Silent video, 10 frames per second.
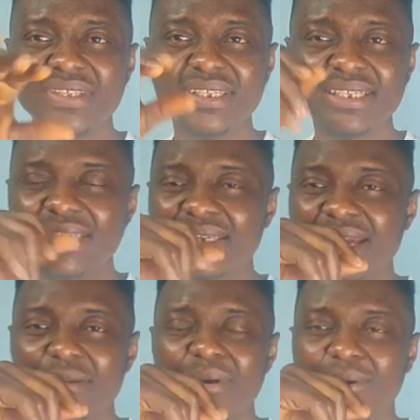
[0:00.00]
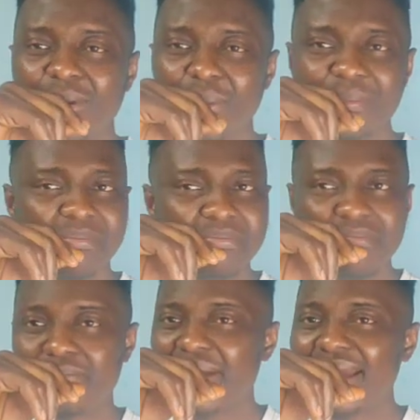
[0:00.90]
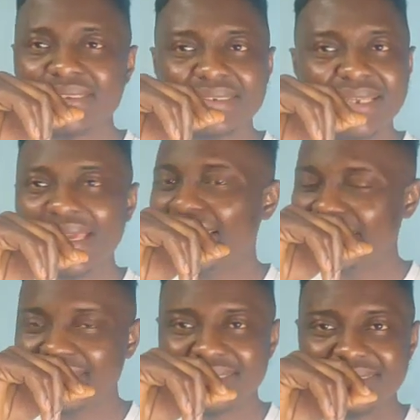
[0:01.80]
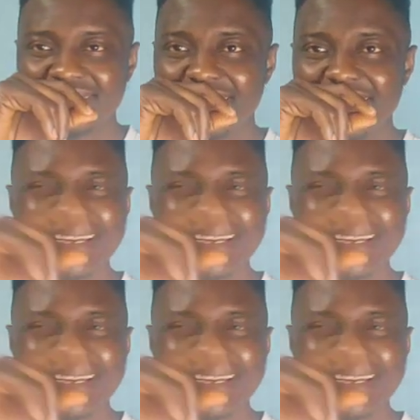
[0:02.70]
the Carabao Cup, my days,